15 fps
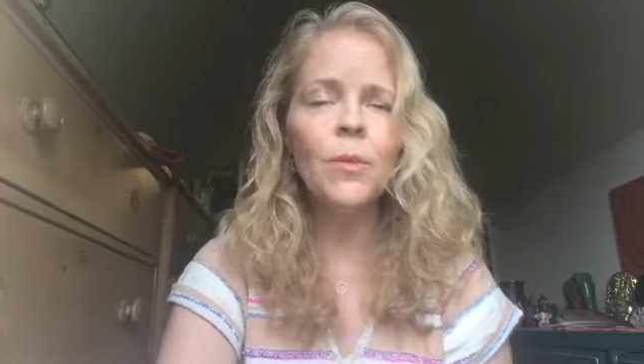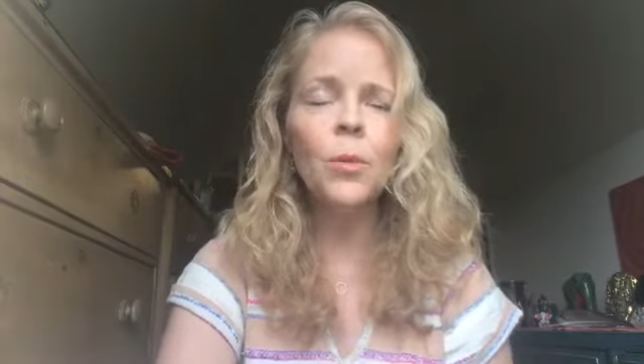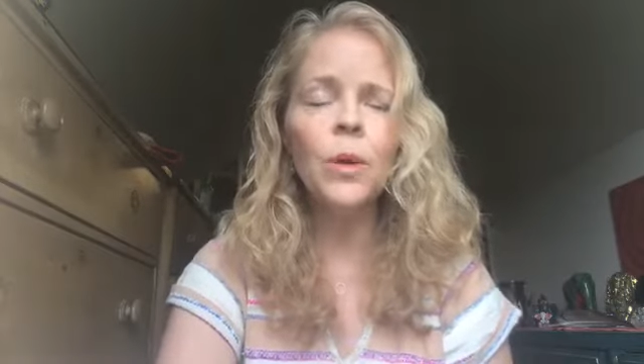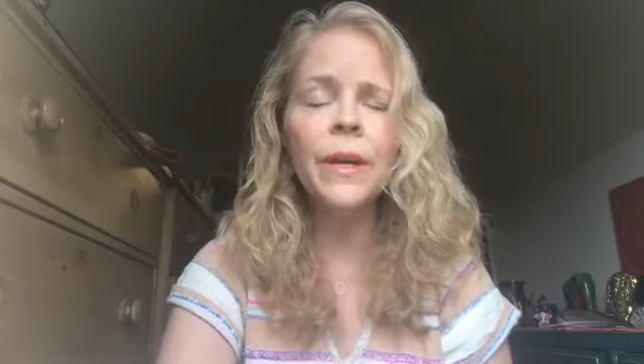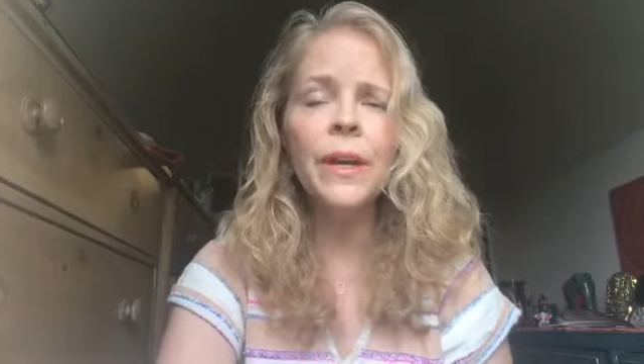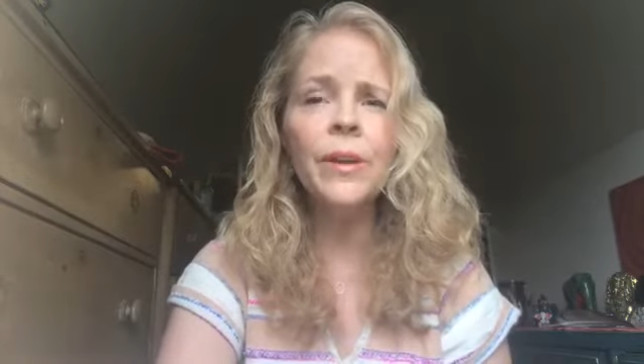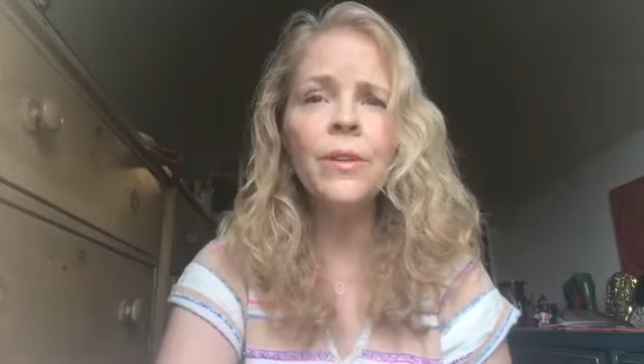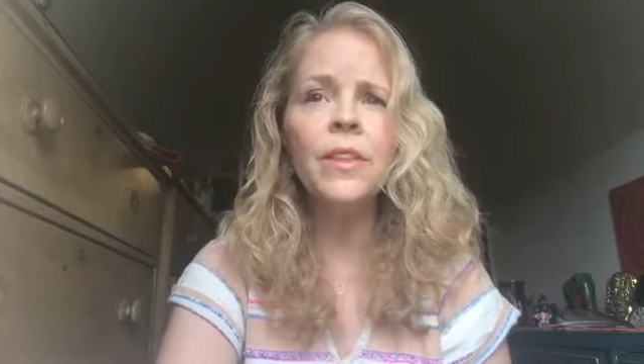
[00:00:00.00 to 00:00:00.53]
will
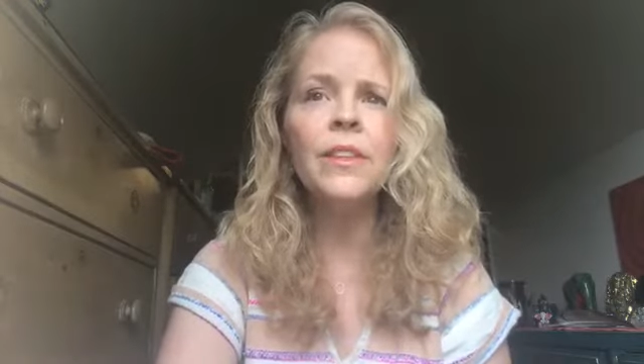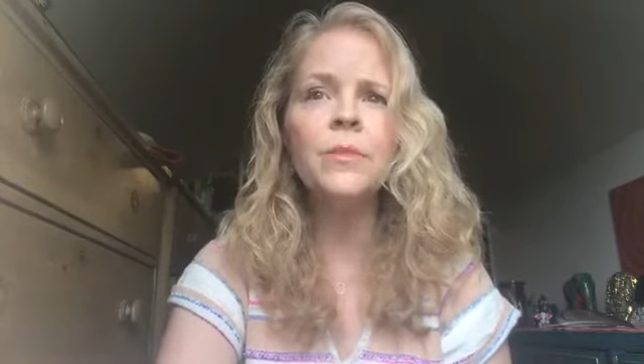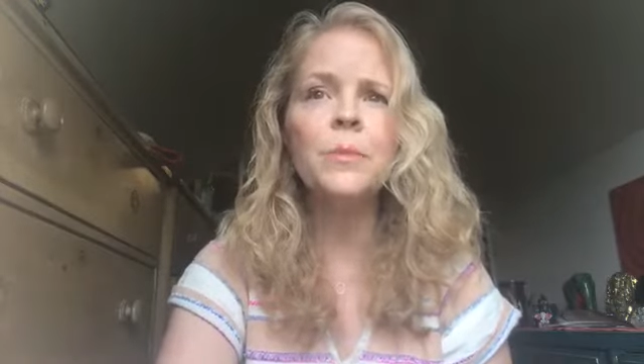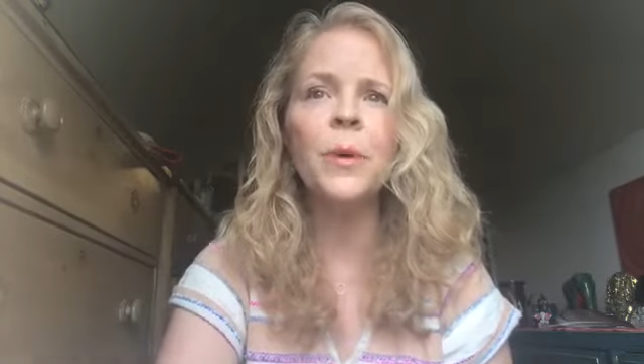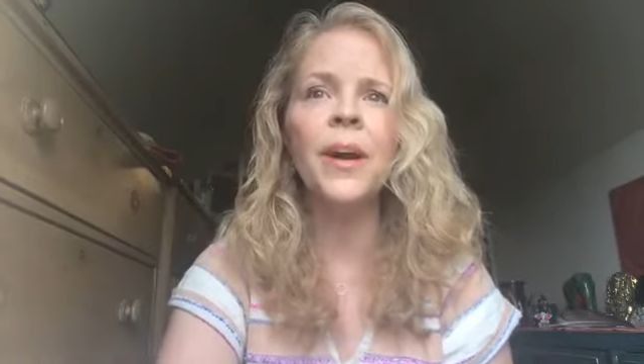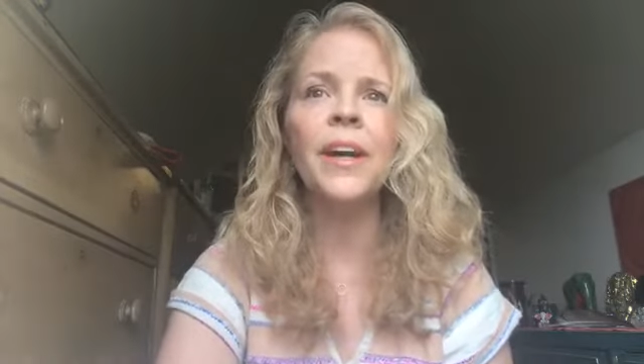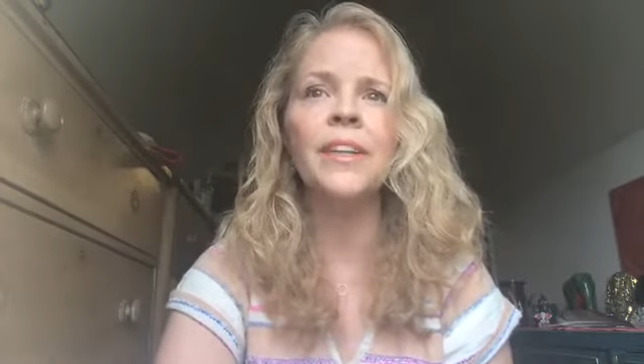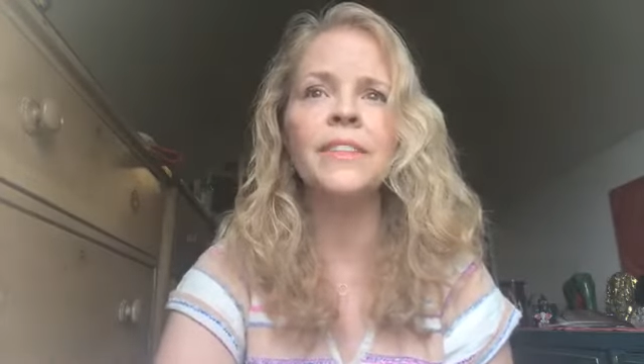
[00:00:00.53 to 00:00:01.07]
hear these
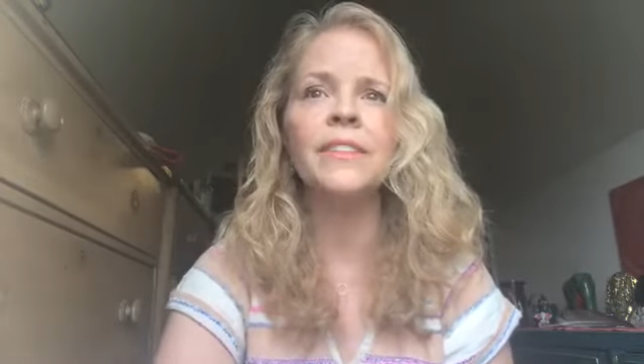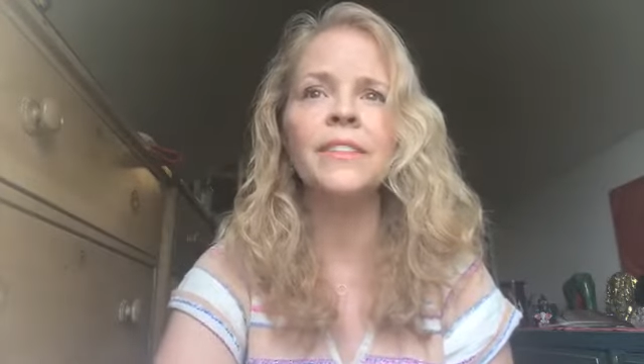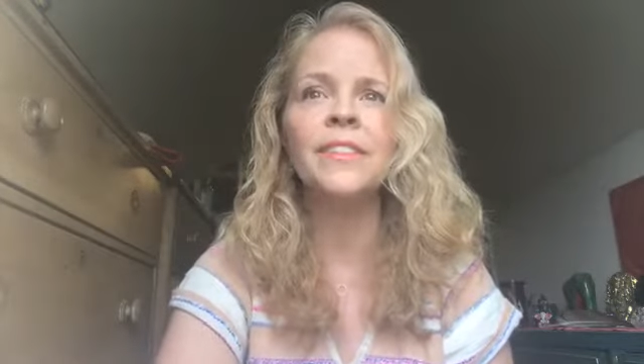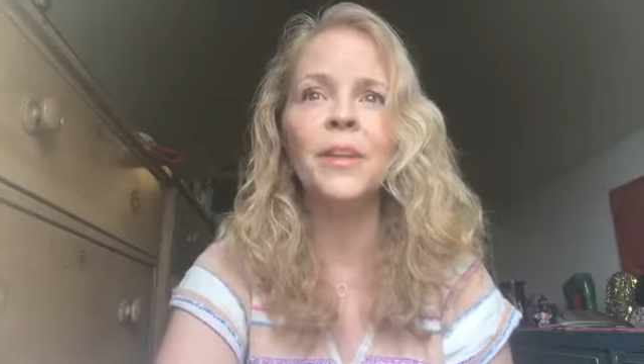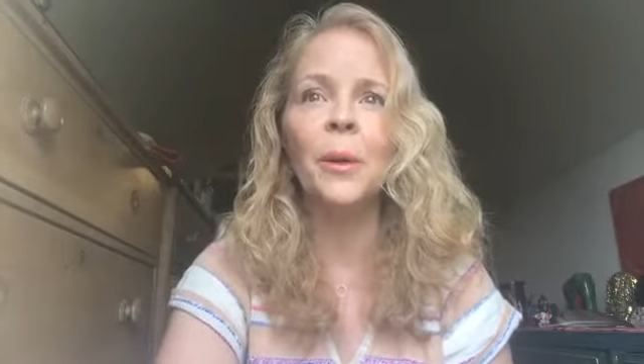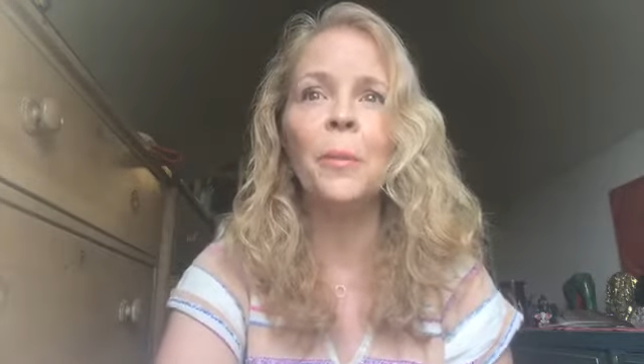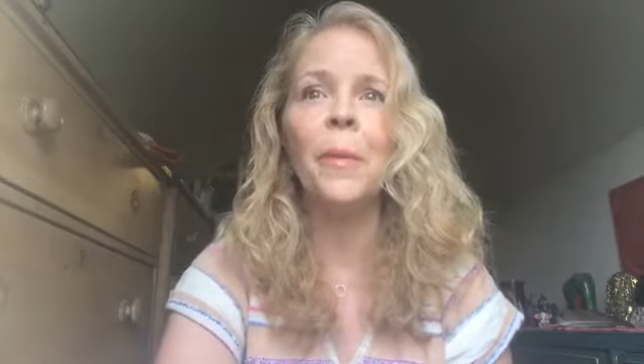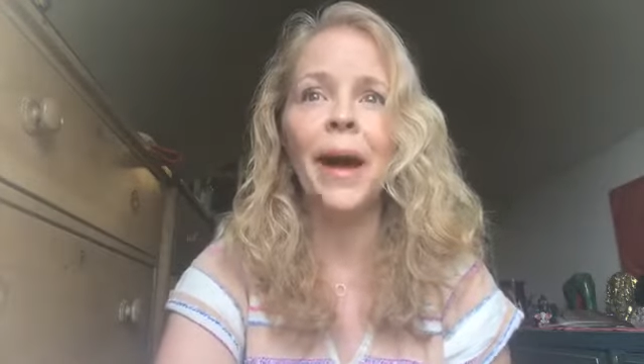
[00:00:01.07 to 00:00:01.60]
prayers and
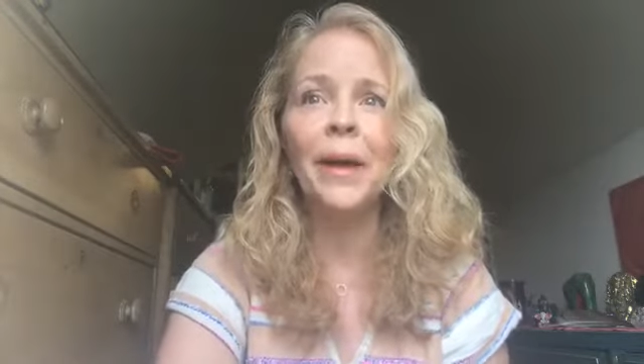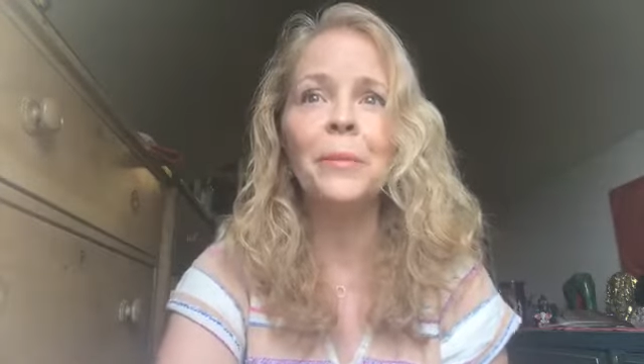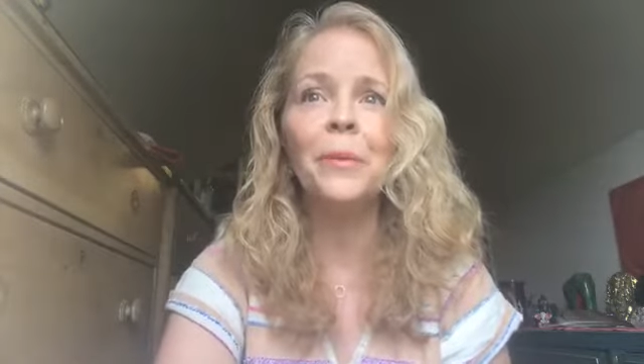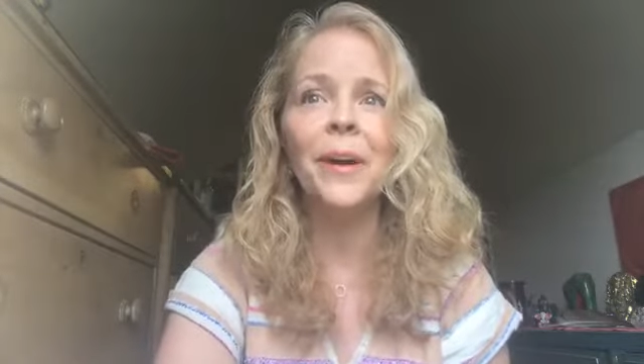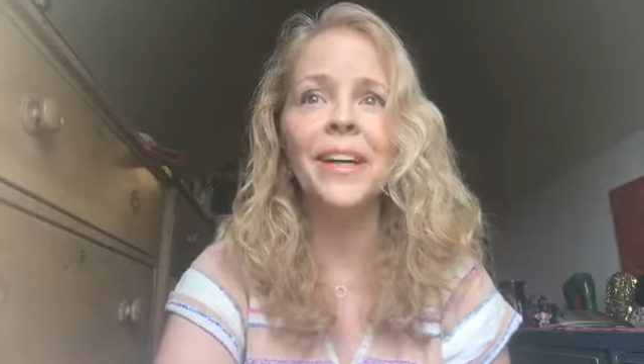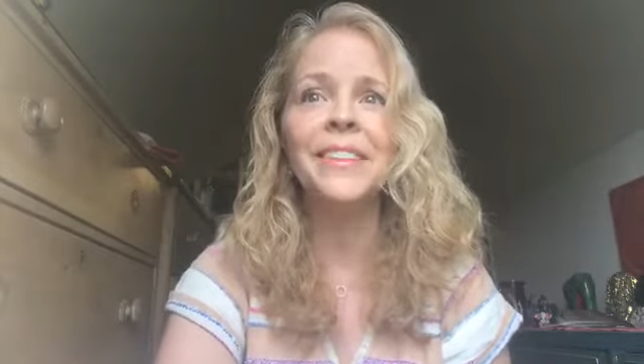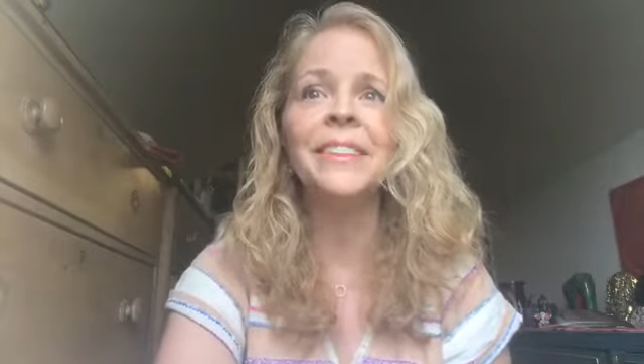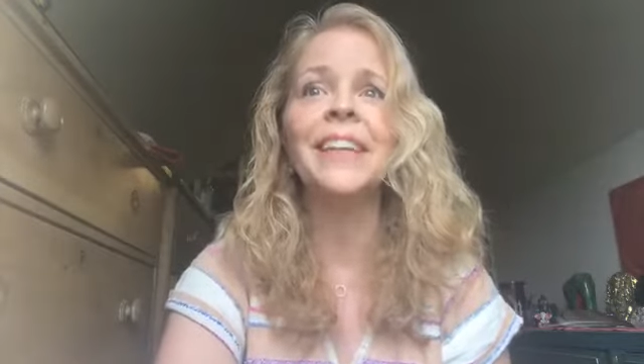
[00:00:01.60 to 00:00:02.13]
so mine
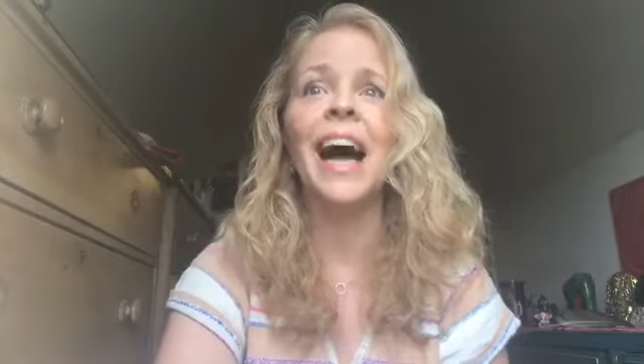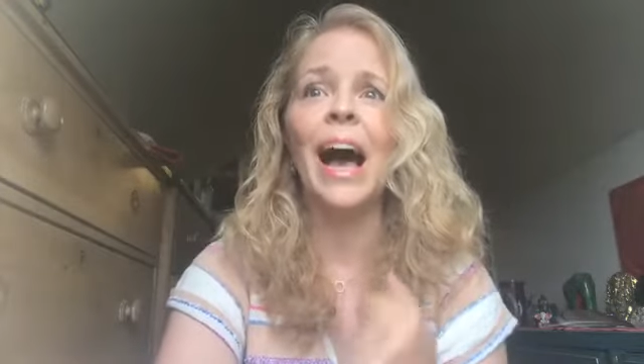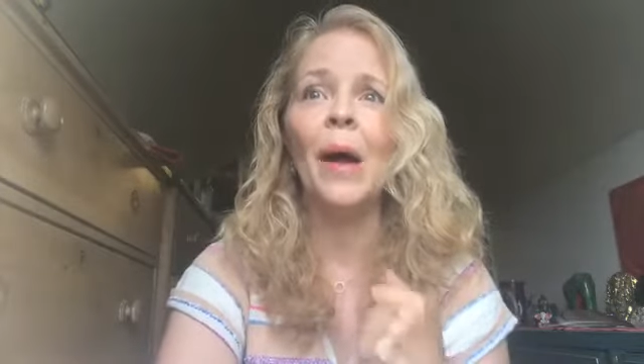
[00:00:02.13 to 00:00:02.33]
was